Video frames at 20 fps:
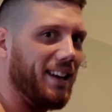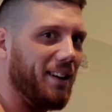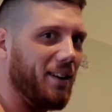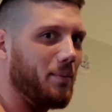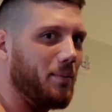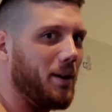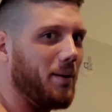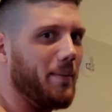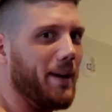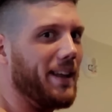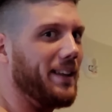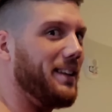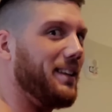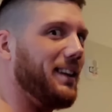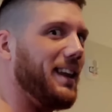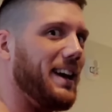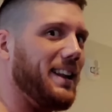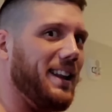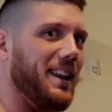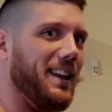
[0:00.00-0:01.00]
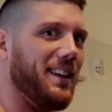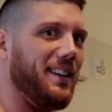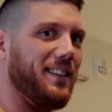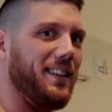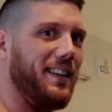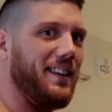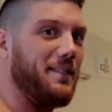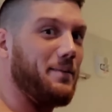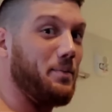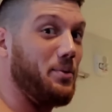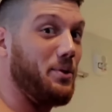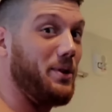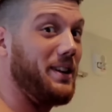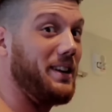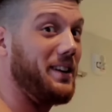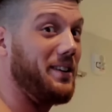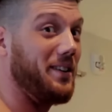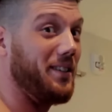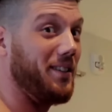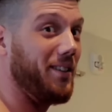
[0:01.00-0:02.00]
in here, but man, the lighting is
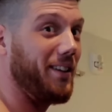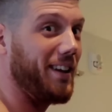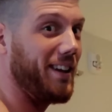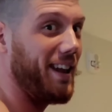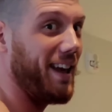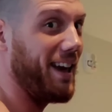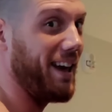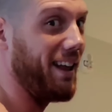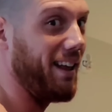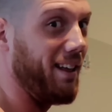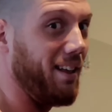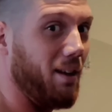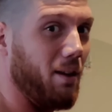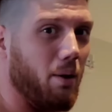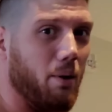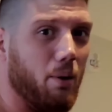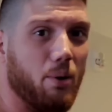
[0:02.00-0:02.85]
pretty good. Look at that